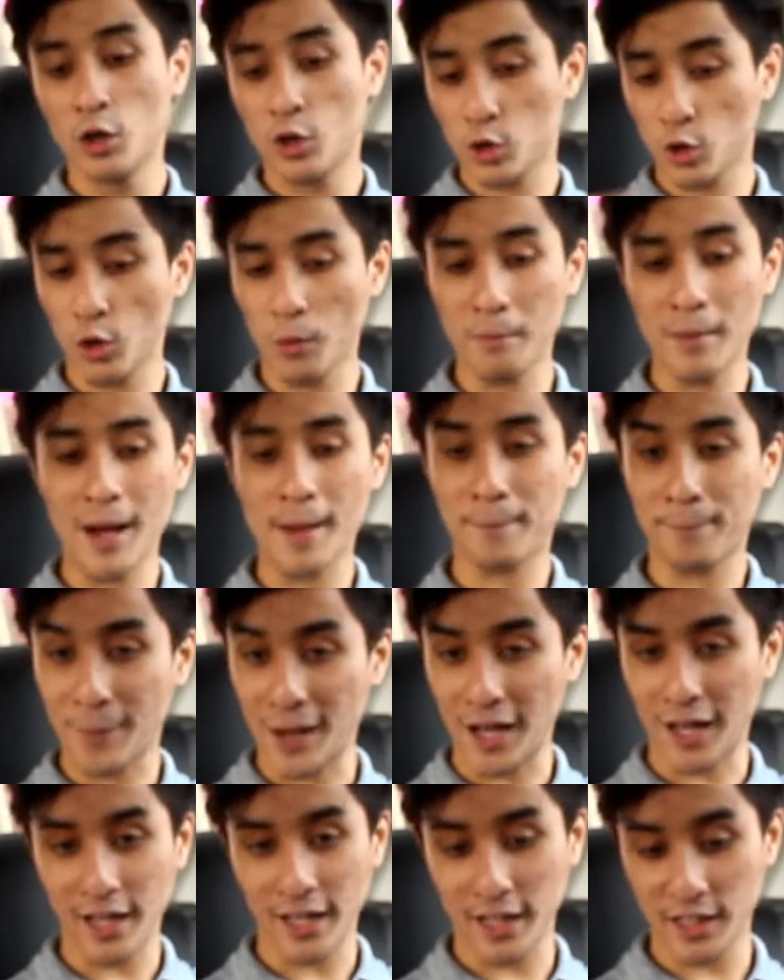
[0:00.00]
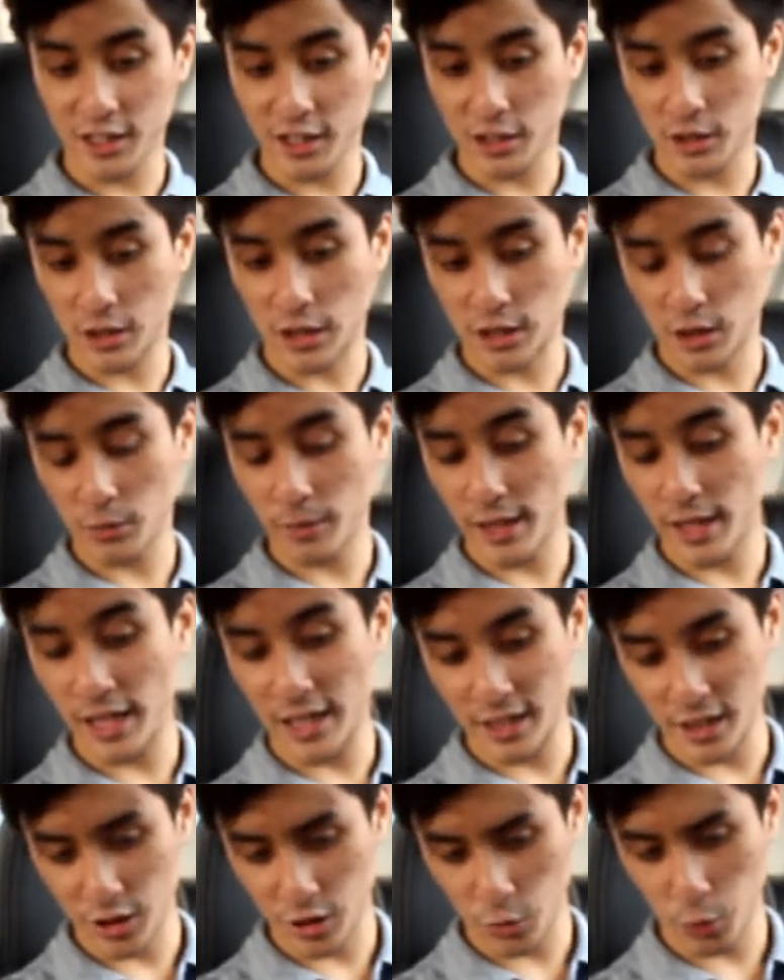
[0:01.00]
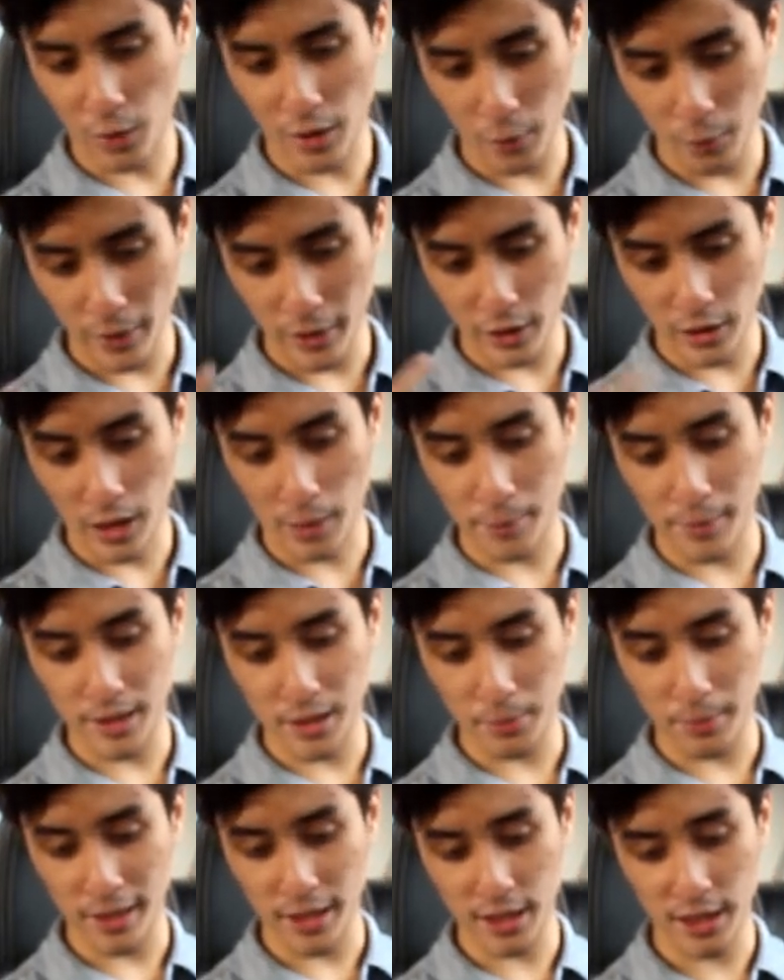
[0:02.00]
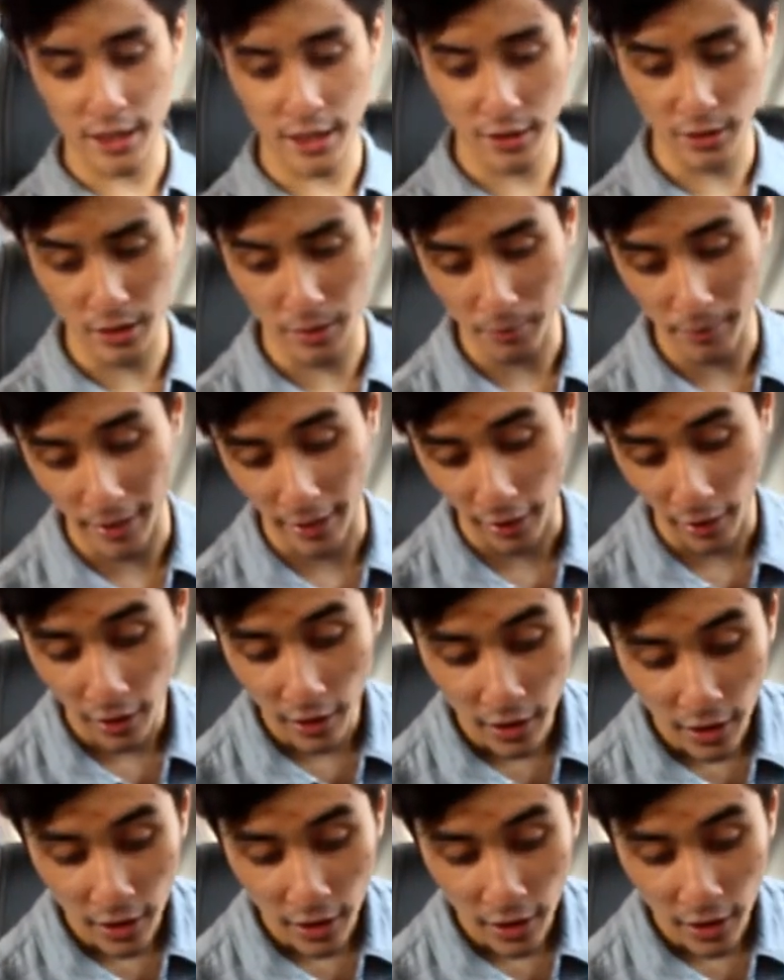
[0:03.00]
No map pockets as well, and there's one weird cubby space here in the back.